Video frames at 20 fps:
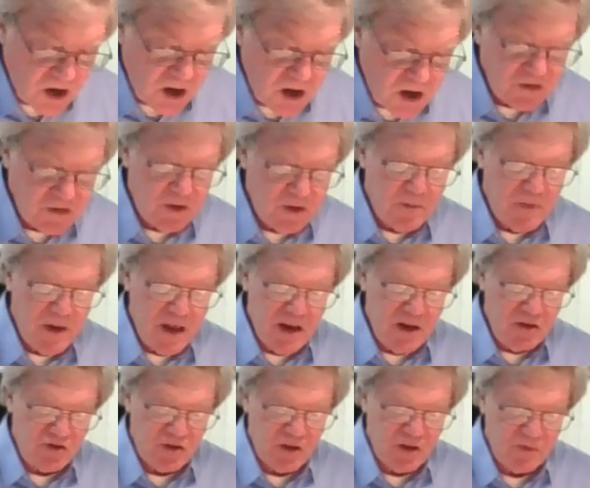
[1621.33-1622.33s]

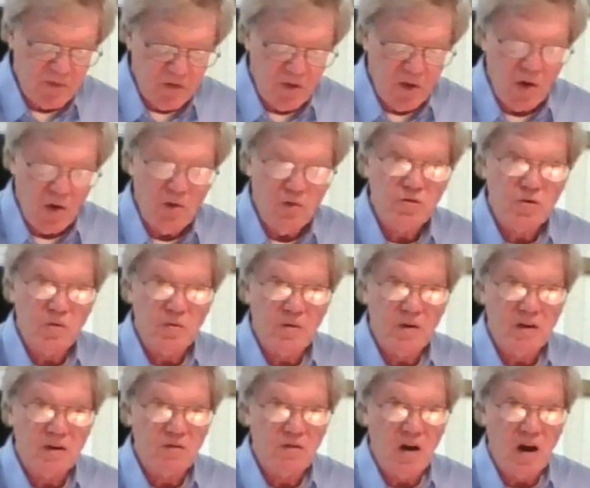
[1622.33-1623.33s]
condemnation for those who
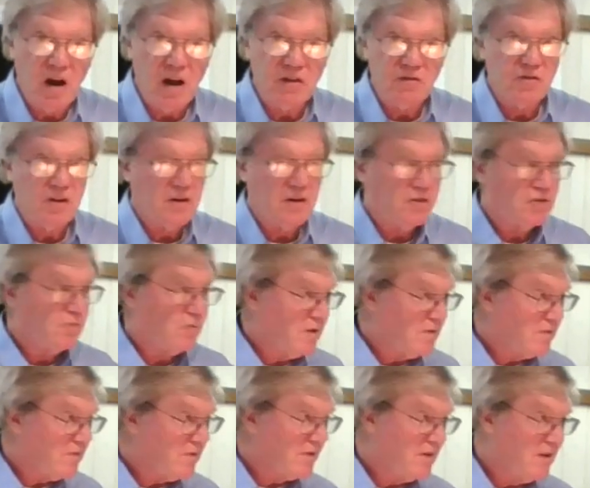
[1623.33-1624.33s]
are in Christ. That is, we
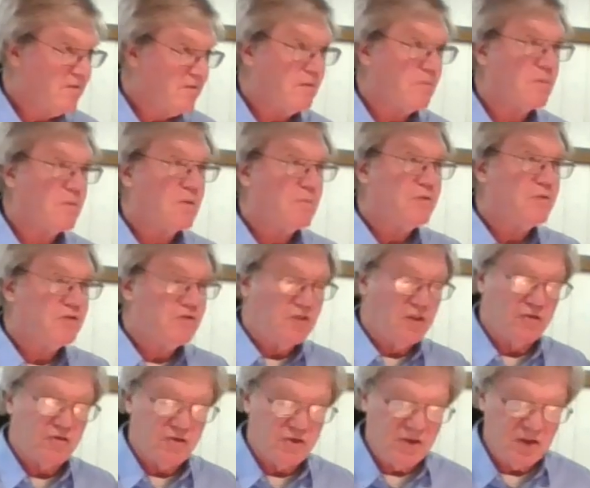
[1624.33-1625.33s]
are forgiven. We are
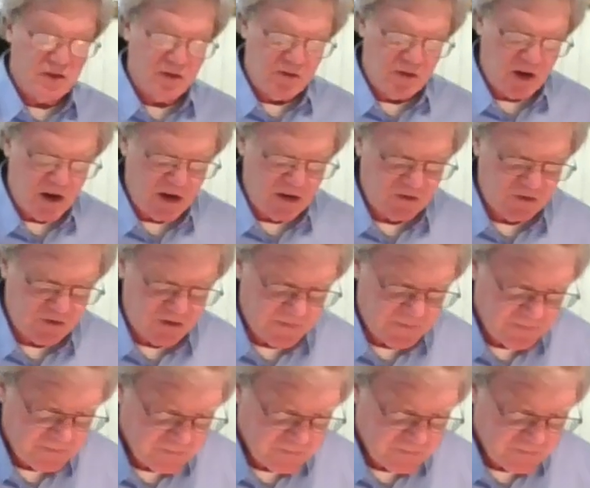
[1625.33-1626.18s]
positioned in Christ.